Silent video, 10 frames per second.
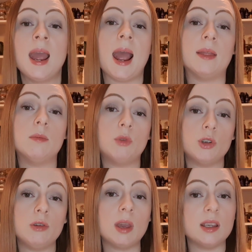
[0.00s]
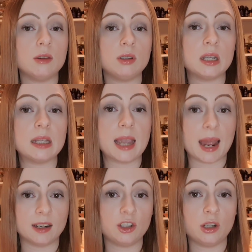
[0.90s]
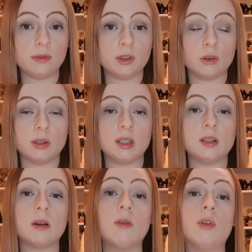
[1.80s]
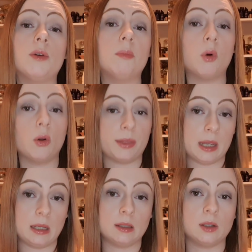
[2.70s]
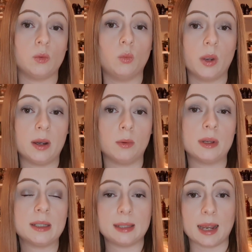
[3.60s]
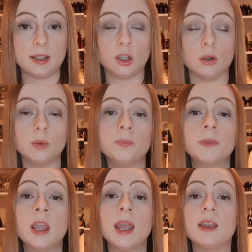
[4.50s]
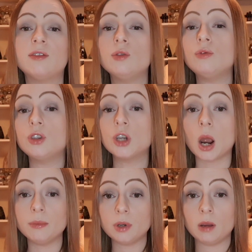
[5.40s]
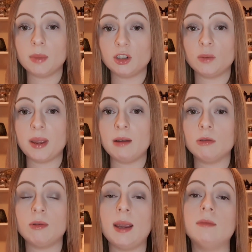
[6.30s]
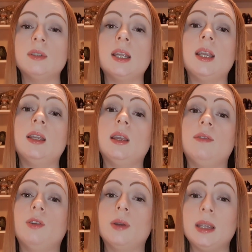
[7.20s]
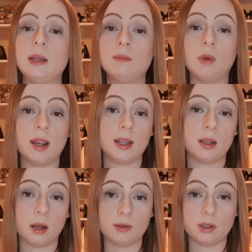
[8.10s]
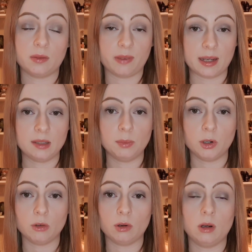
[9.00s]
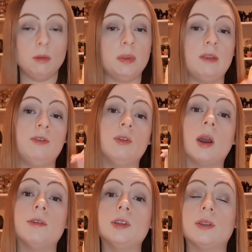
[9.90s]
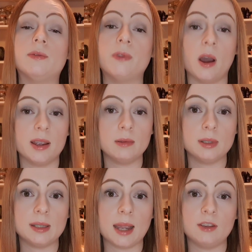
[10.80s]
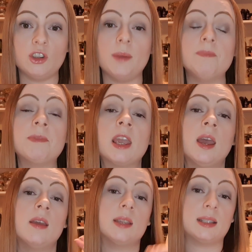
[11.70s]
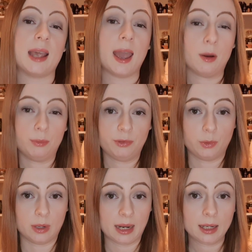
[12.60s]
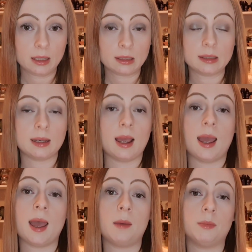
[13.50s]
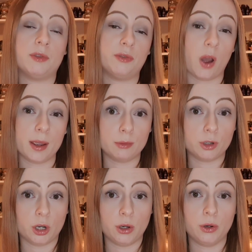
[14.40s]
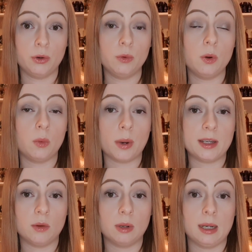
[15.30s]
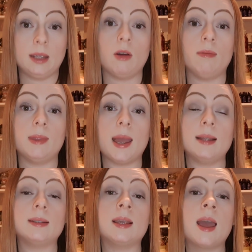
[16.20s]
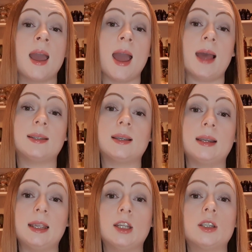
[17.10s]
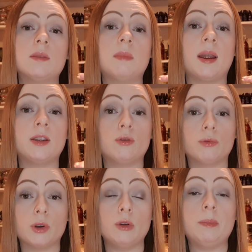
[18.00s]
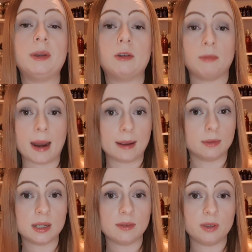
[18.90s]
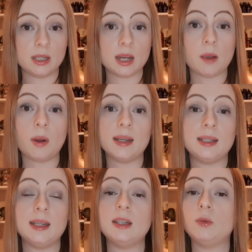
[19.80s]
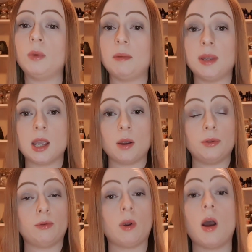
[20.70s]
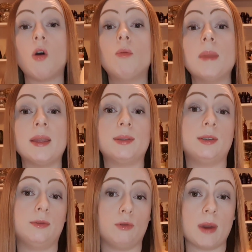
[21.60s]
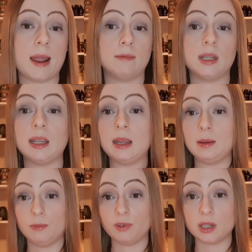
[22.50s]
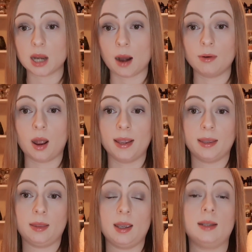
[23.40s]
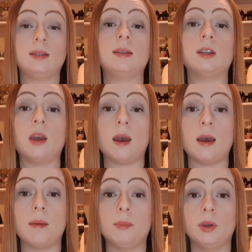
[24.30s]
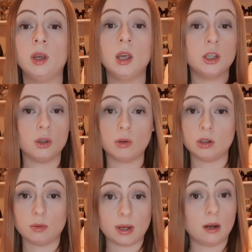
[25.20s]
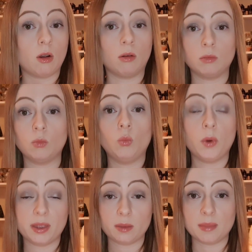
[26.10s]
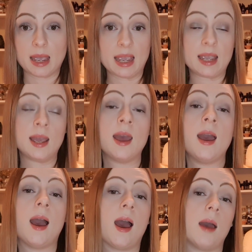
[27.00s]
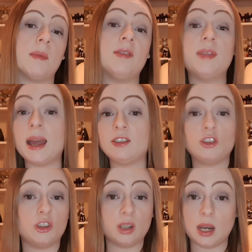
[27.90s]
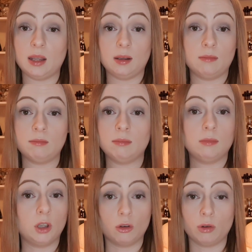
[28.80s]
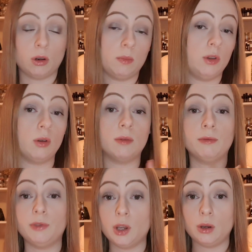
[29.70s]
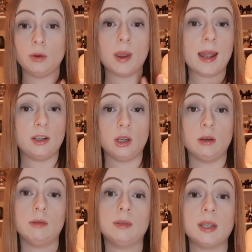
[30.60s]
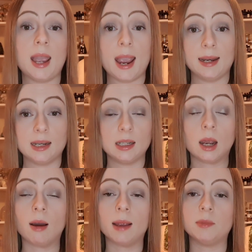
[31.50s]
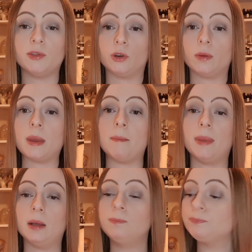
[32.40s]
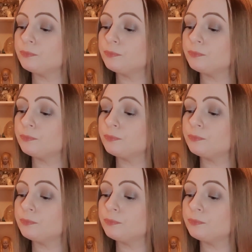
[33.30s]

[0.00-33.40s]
And the more you get used to the energy of the crystal, the more things will settle. If you don't know much about grounding, if you're in my closed Facebook group, if you go to the files section, there's a helpful links. File 2, when you click on that, has a link to my group grounding video I did, where we go through a whole method of grounding in video like this. You can do it along with me, and that's just in the group. You can view and use anytime if you remember.